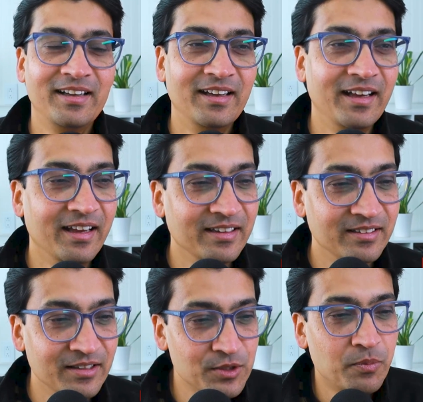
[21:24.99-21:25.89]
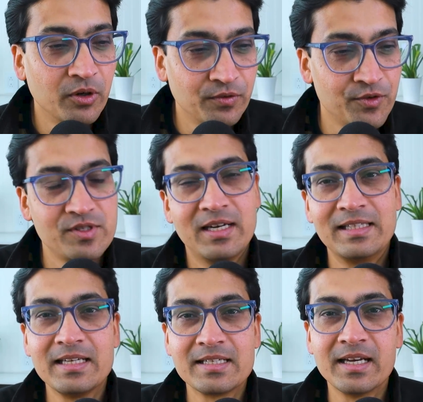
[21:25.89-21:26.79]
And his point of view is that at
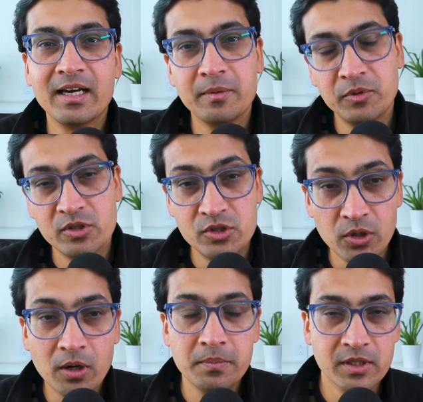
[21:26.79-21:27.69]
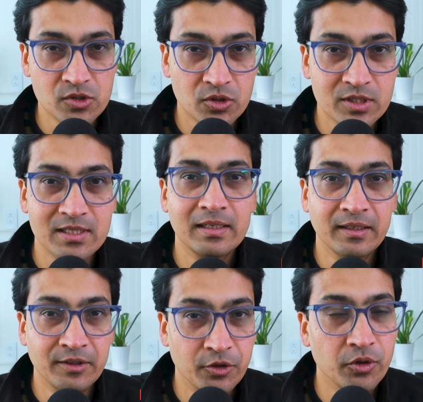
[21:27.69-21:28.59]
that time your job is to still
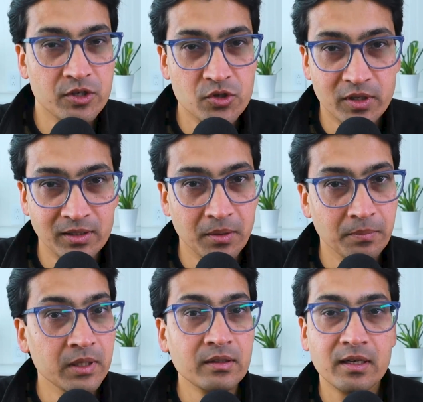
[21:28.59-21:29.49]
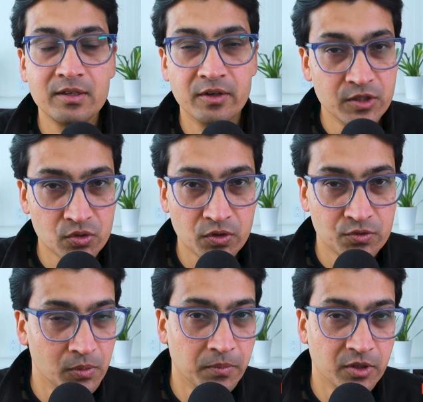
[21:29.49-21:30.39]
continue to educate them, being that
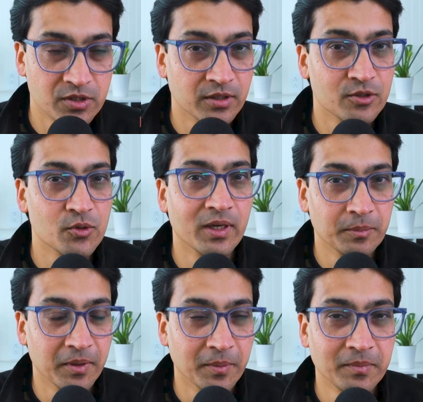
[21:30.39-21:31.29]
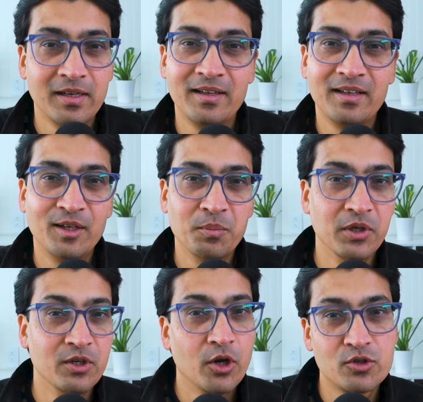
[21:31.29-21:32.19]
resourceful person to help them, but
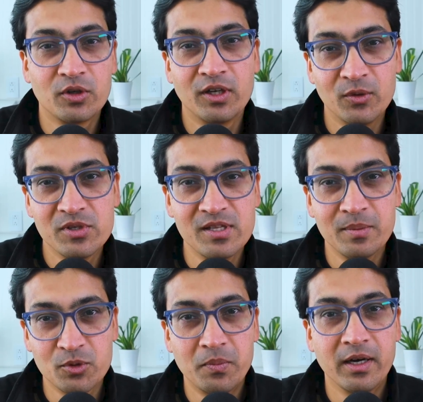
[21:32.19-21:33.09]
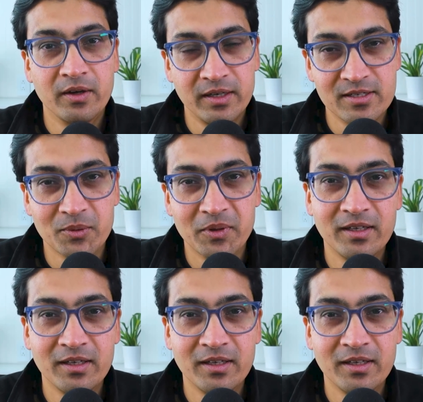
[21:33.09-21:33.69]
not to convince them to buy right away.